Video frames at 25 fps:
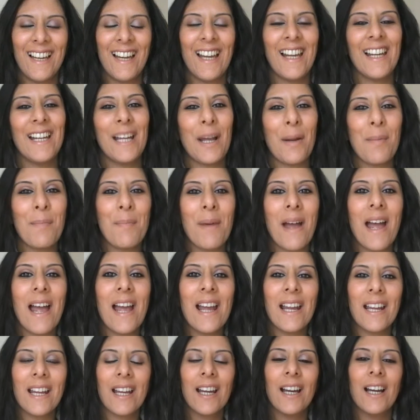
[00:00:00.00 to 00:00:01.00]
Hey, I'm
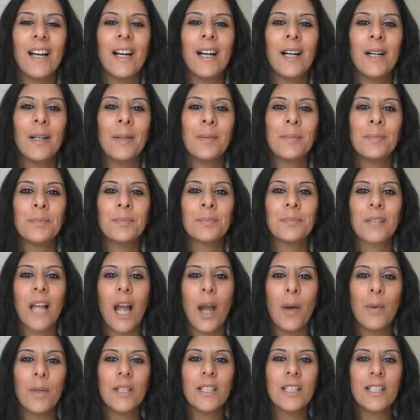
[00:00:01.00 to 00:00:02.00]
back.
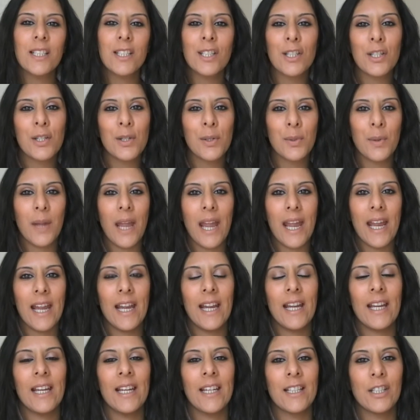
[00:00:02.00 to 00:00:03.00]
I wanted to do
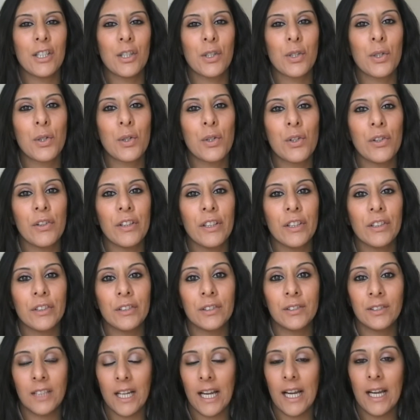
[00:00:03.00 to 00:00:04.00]
a
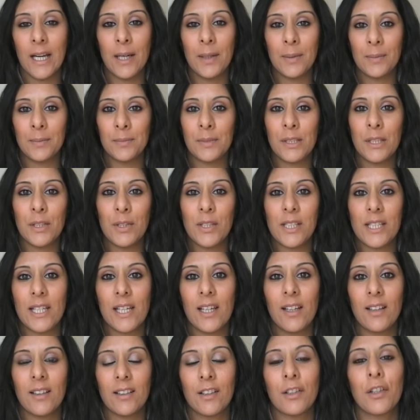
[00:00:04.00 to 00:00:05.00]
tutorial
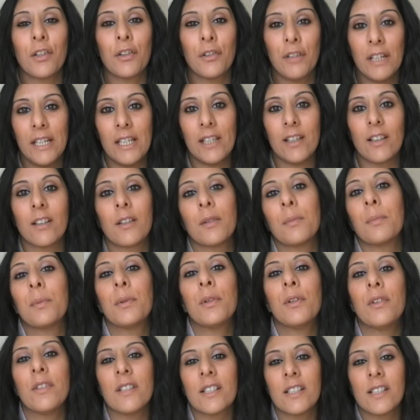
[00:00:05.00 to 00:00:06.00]
using Kareena
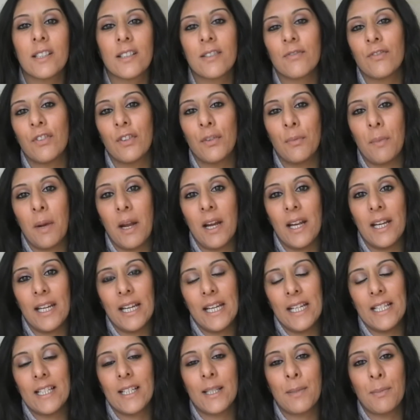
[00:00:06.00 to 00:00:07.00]
Kapoor for
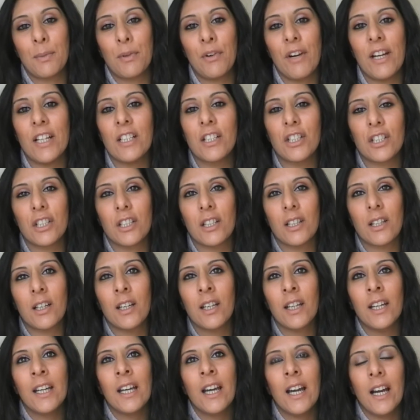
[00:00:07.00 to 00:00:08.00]
my inspiration.
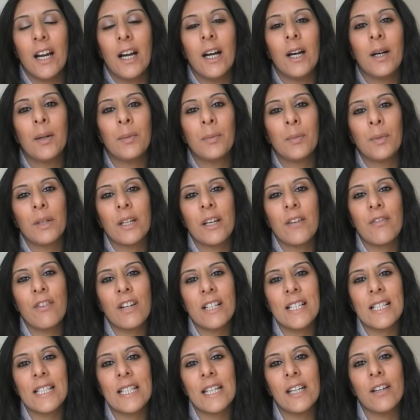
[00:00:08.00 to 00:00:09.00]
Whenever
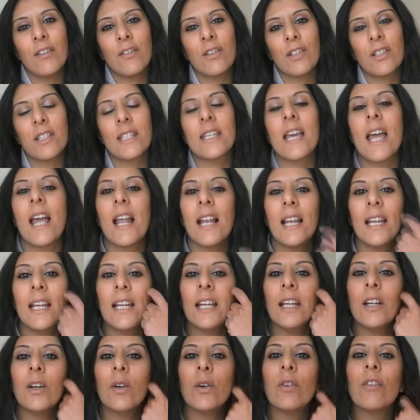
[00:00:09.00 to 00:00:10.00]
I see her on
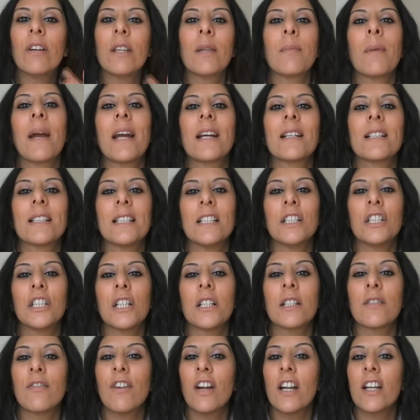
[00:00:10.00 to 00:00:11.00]
telly or in the magazine,
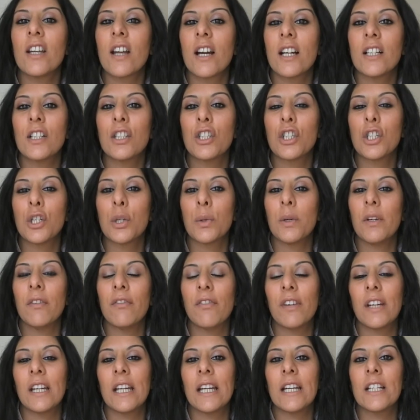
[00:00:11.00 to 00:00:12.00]
she has a very nice dewy
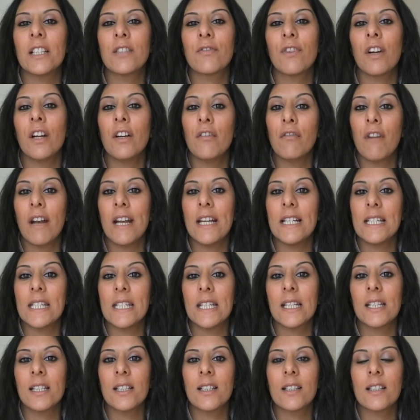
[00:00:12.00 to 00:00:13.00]
finish, very
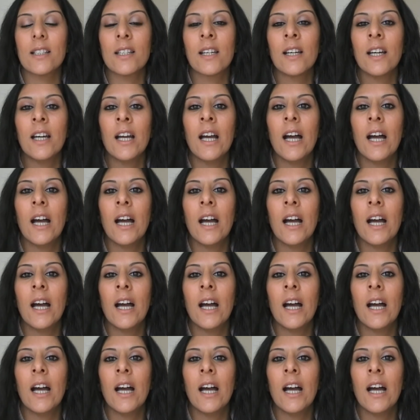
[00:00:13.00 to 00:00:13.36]
radiant.